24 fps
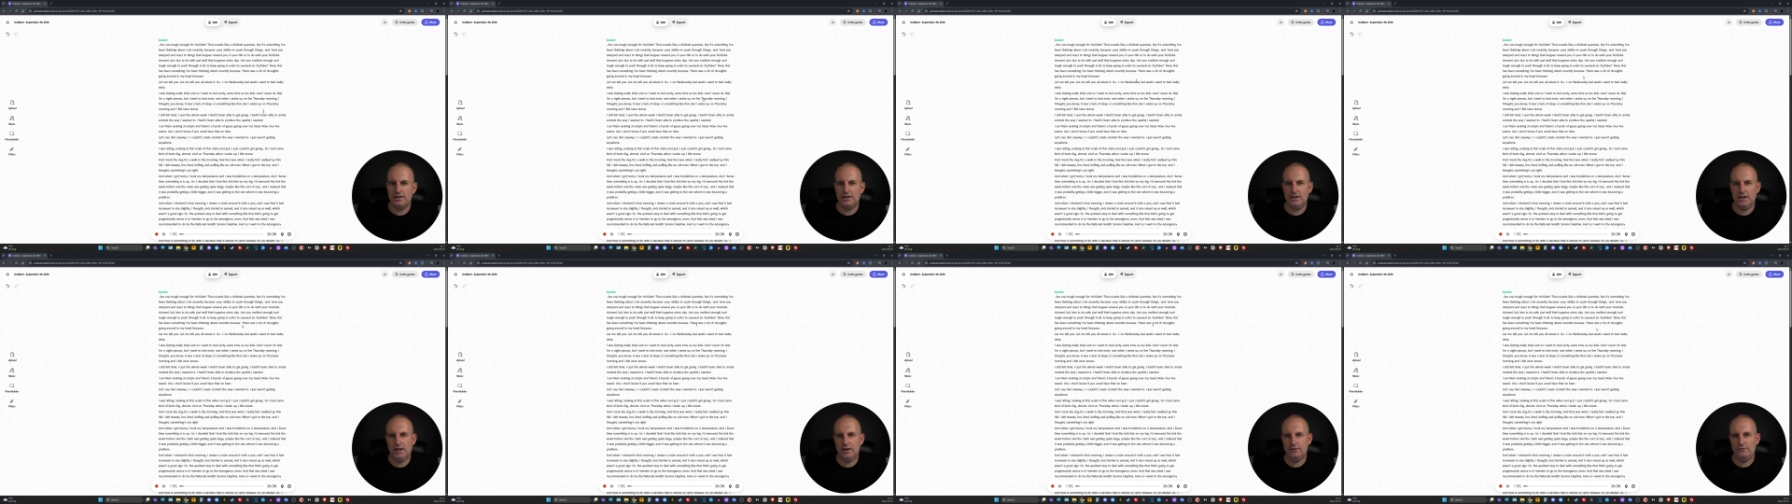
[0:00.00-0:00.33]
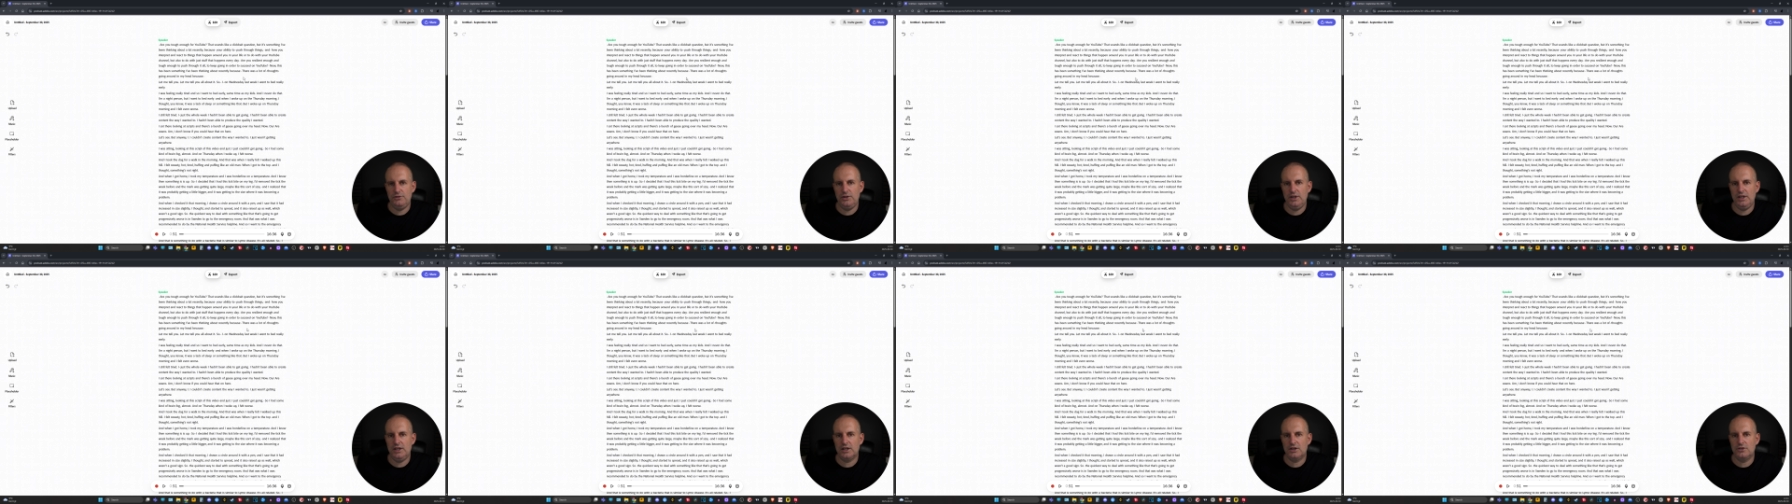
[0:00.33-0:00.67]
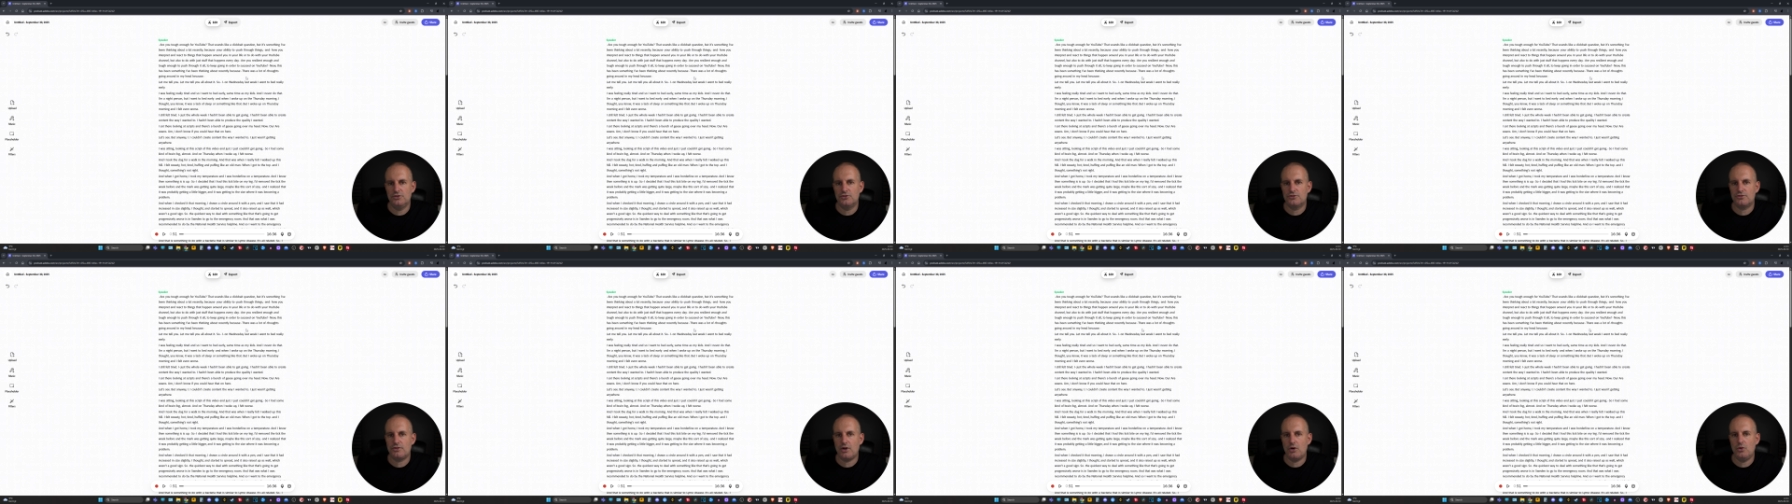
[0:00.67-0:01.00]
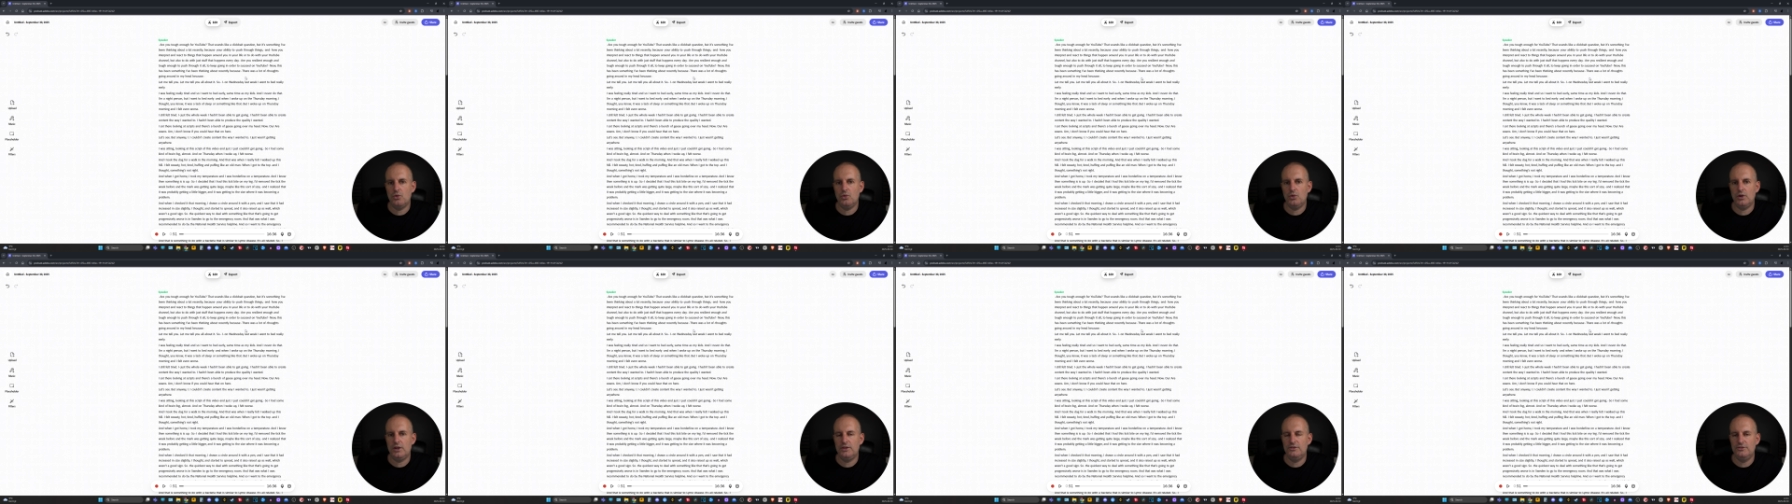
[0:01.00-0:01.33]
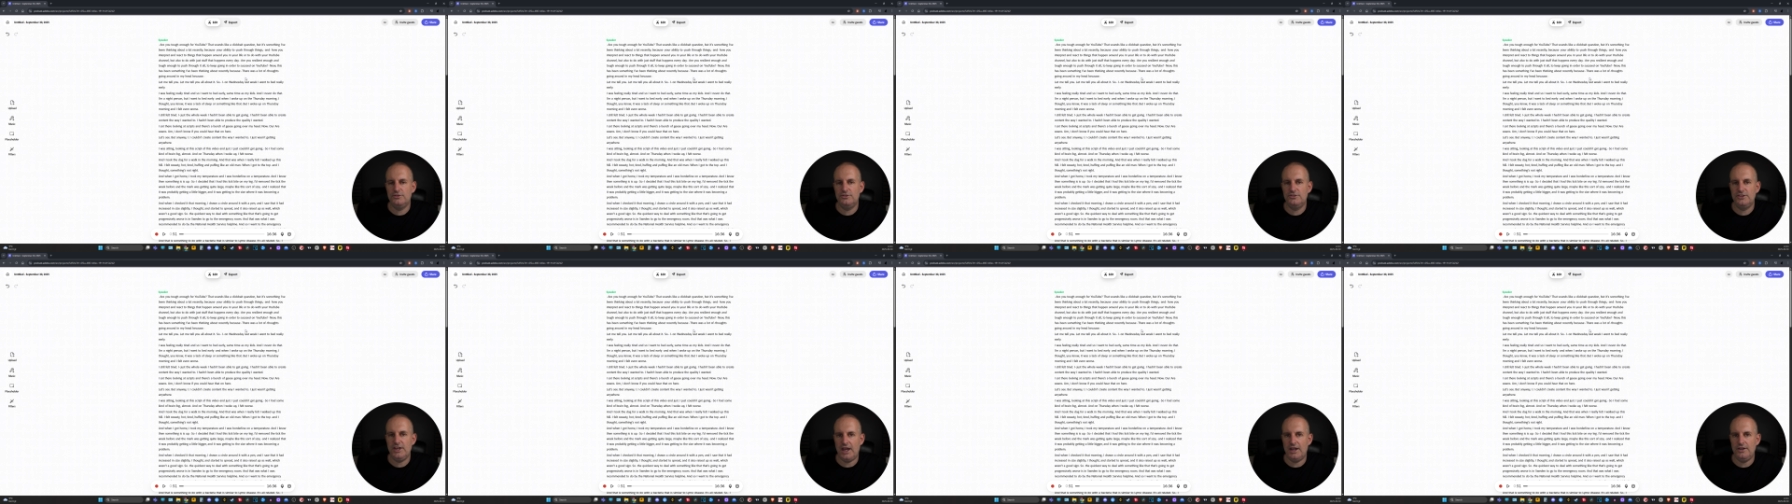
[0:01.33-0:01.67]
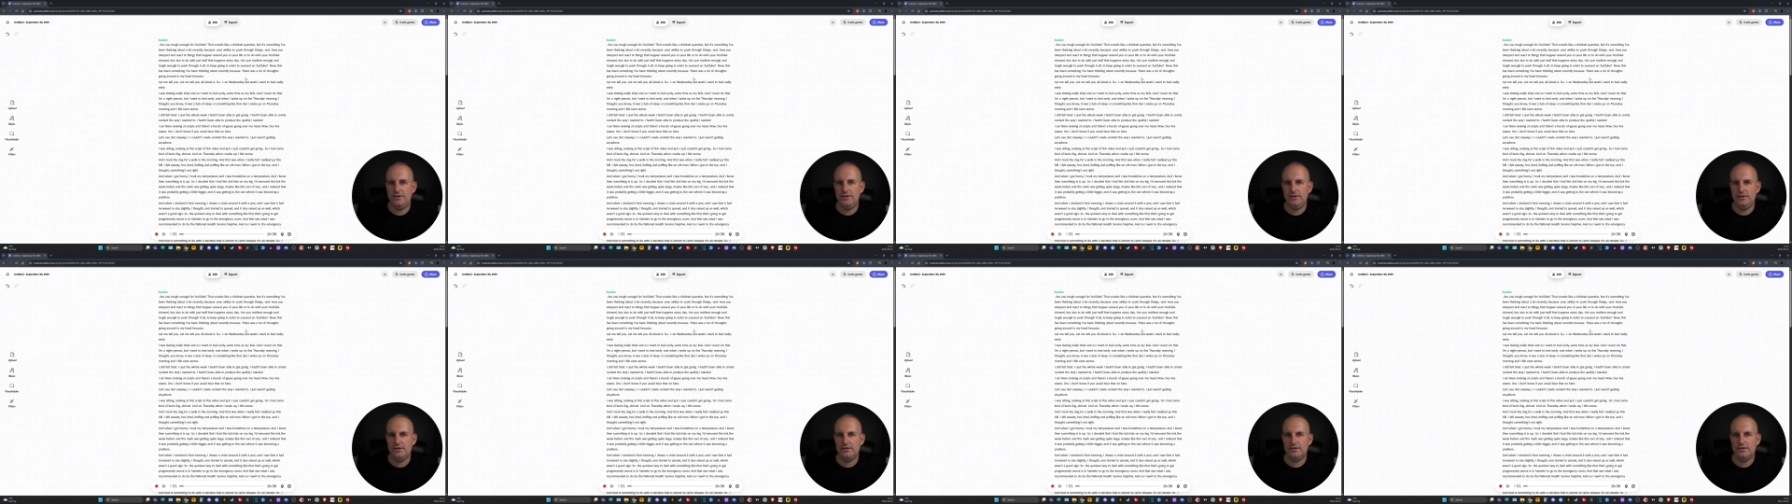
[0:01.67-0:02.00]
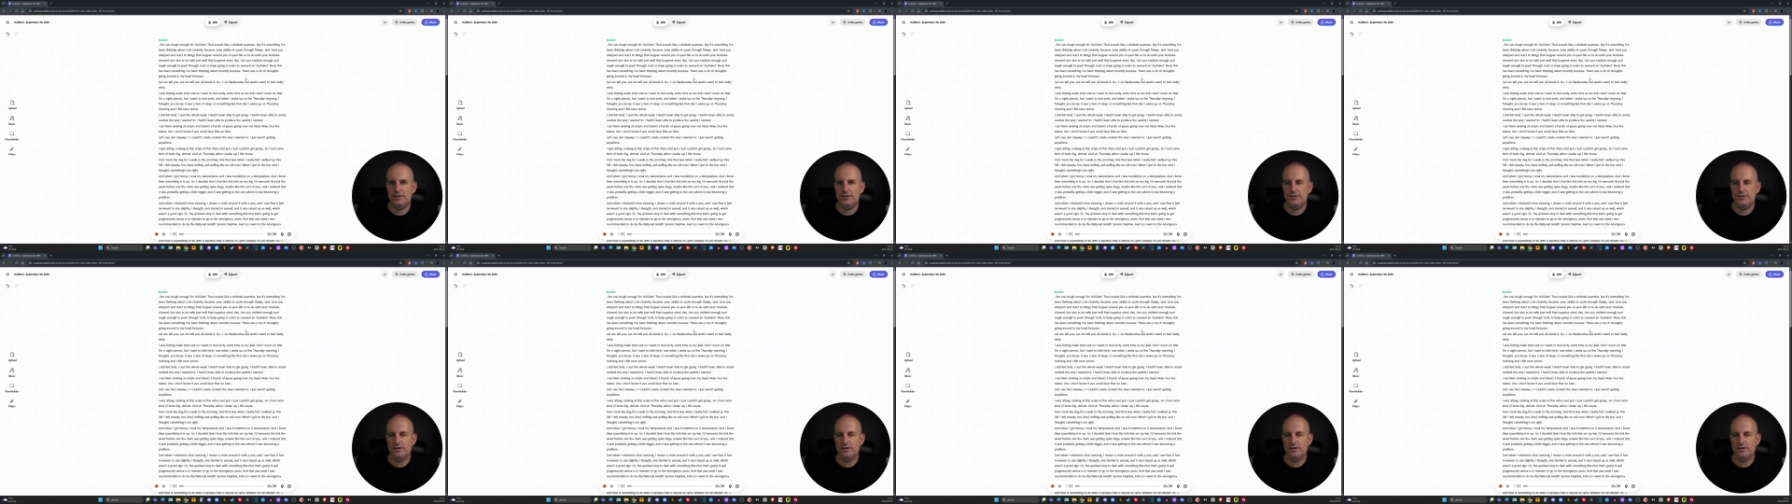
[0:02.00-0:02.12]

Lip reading: Now if you hit Control and Z